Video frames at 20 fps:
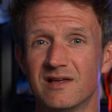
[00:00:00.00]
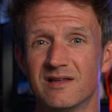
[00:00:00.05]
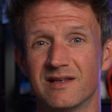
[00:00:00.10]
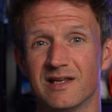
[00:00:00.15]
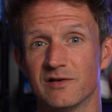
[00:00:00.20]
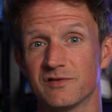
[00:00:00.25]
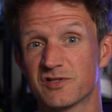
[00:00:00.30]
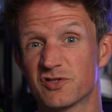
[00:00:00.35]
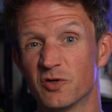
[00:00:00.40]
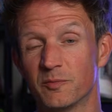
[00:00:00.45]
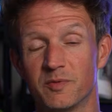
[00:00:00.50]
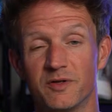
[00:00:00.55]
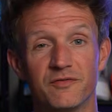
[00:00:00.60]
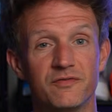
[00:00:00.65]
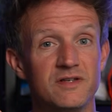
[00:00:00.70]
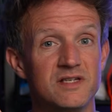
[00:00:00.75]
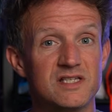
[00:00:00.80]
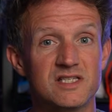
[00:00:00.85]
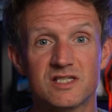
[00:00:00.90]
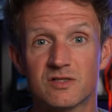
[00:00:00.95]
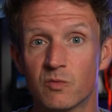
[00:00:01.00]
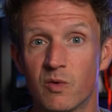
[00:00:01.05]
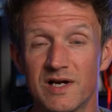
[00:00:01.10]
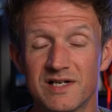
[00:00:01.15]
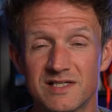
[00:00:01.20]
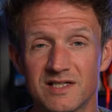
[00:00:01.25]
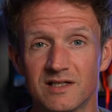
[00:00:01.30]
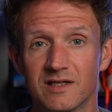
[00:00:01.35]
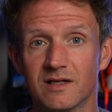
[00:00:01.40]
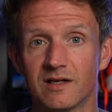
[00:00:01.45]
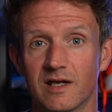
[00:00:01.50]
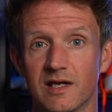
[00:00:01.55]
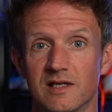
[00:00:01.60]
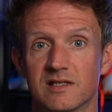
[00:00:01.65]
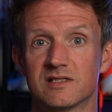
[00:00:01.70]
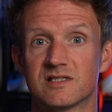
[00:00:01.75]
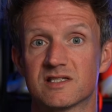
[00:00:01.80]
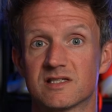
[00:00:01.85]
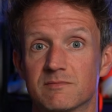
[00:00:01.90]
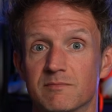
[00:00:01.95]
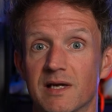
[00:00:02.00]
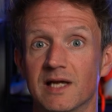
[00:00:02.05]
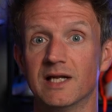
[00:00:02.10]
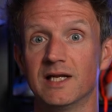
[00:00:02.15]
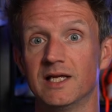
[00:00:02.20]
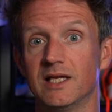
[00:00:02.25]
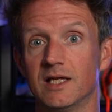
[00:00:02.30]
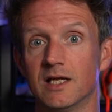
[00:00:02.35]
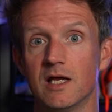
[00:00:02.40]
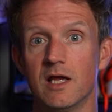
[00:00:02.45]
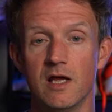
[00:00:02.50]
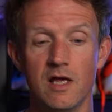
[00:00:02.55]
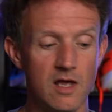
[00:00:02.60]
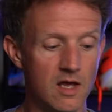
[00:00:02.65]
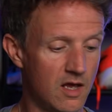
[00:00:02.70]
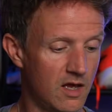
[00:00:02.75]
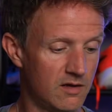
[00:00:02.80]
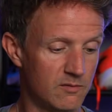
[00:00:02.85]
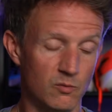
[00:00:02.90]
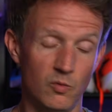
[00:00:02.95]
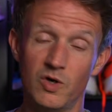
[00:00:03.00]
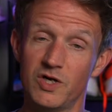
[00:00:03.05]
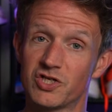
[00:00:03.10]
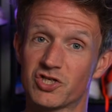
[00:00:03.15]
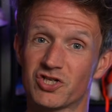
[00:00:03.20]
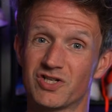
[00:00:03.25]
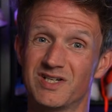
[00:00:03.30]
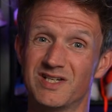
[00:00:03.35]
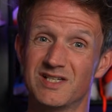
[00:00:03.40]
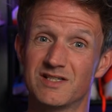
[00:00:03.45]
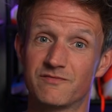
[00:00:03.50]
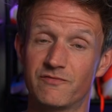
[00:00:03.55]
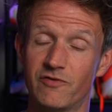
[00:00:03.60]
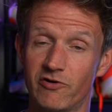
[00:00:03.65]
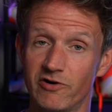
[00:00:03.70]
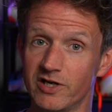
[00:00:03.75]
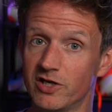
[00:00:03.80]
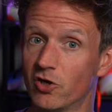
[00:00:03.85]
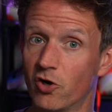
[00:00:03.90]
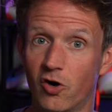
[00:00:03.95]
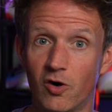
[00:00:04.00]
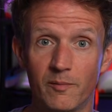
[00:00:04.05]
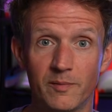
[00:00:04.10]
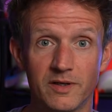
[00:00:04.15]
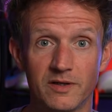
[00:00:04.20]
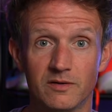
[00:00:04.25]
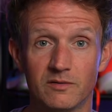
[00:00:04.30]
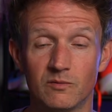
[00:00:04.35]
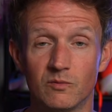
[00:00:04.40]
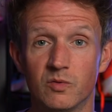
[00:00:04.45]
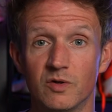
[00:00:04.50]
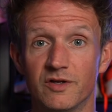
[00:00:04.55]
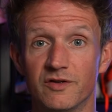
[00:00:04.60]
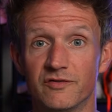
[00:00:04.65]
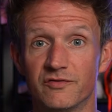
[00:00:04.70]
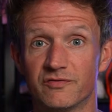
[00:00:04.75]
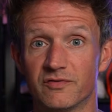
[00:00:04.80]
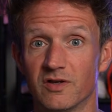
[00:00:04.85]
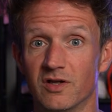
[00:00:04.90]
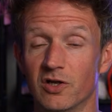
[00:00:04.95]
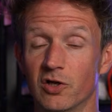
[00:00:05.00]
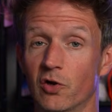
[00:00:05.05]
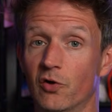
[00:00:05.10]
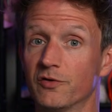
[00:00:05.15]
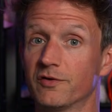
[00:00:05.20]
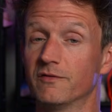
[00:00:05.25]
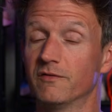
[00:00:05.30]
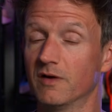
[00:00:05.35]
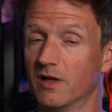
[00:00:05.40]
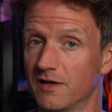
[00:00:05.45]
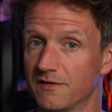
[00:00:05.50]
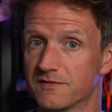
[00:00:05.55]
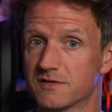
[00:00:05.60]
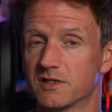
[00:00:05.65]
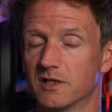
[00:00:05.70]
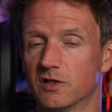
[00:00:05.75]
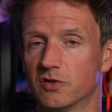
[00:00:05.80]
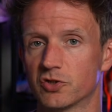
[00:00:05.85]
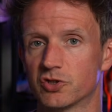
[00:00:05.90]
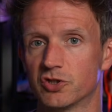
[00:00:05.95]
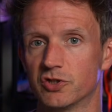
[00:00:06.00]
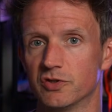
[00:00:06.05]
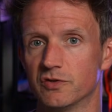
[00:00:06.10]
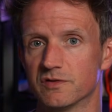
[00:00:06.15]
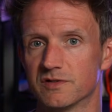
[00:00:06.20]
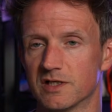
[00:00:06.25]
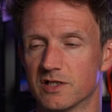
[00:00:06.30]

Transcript: That'll stop your feet sweating and getting smelly, which is very common with a lot of lifestyle shoes.